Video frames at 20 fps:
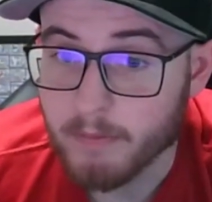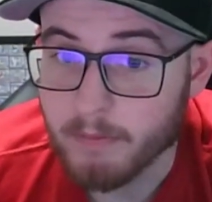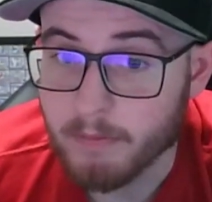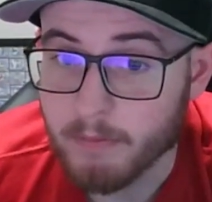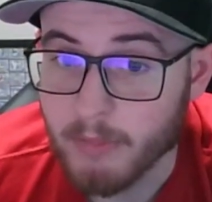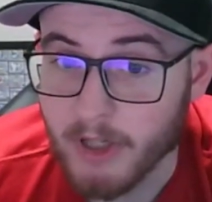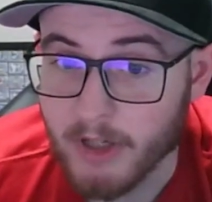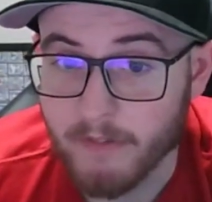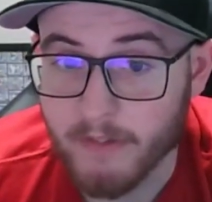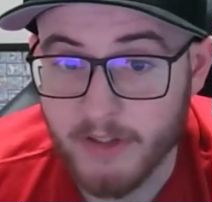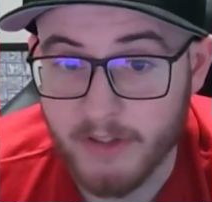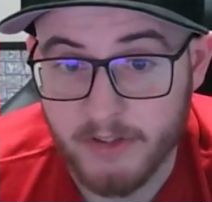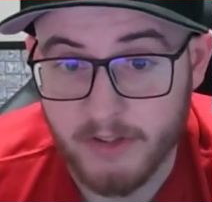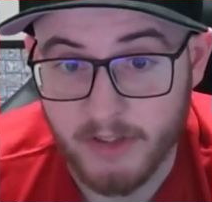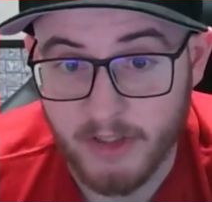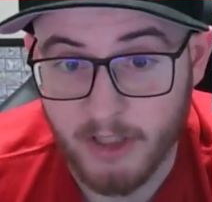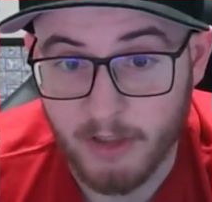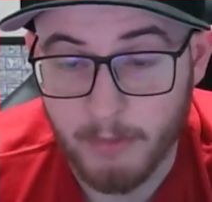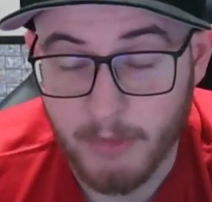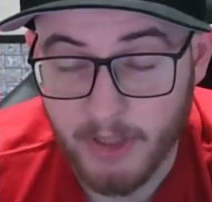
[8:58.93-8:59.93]
But if this is
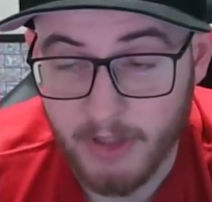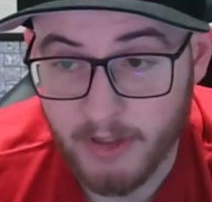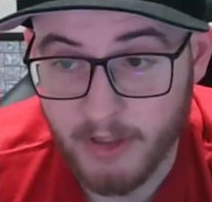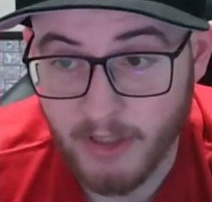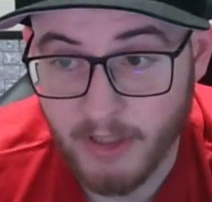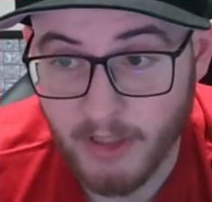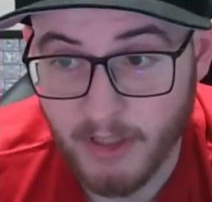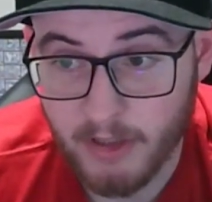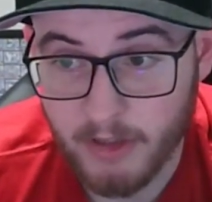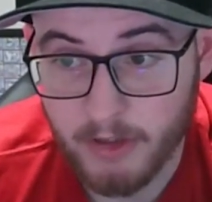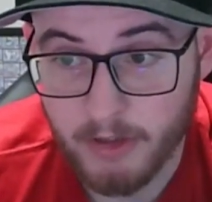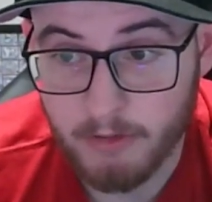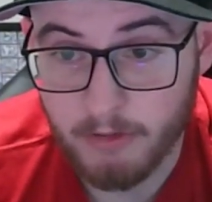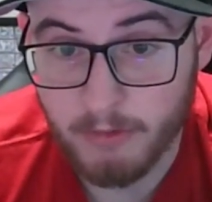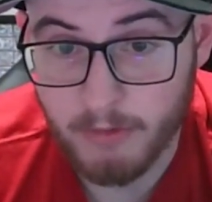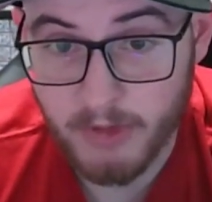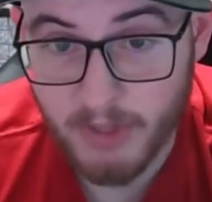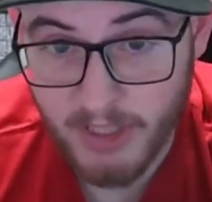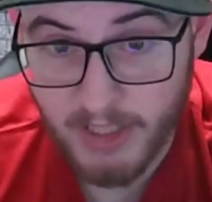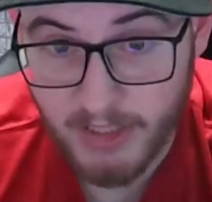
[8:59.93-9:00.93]
going to be the yearly
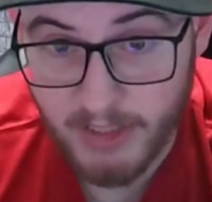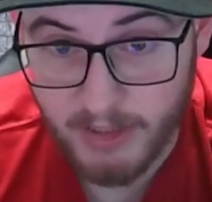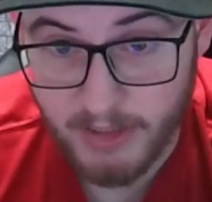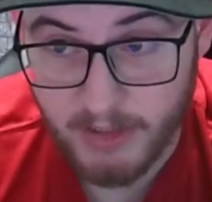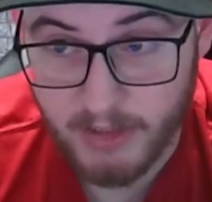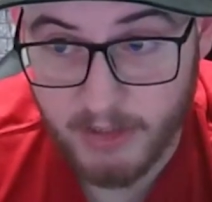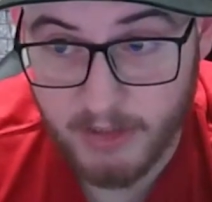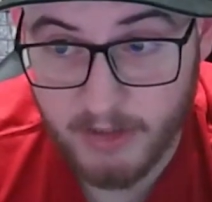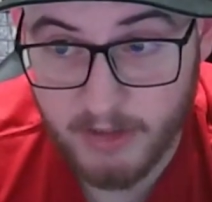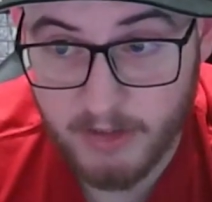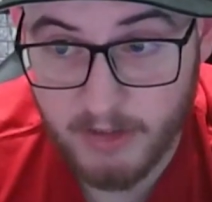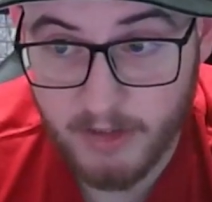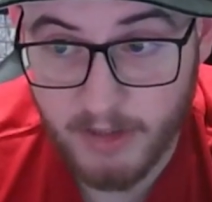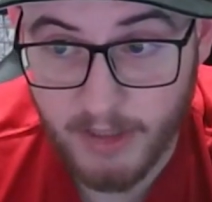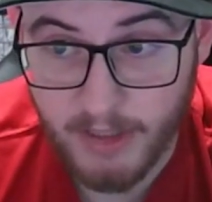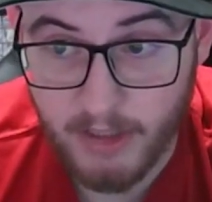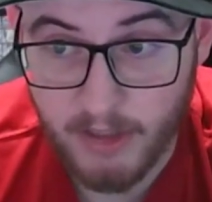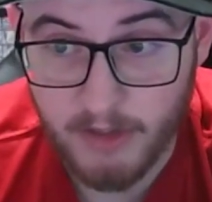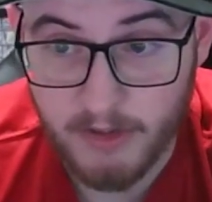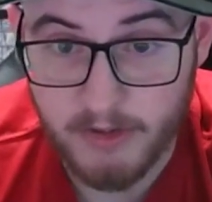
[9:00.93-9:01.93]
routine,
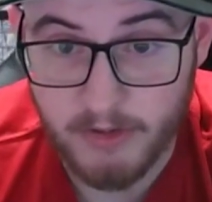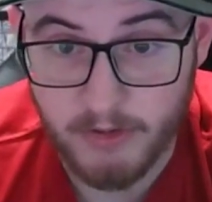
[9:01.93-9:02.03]
it also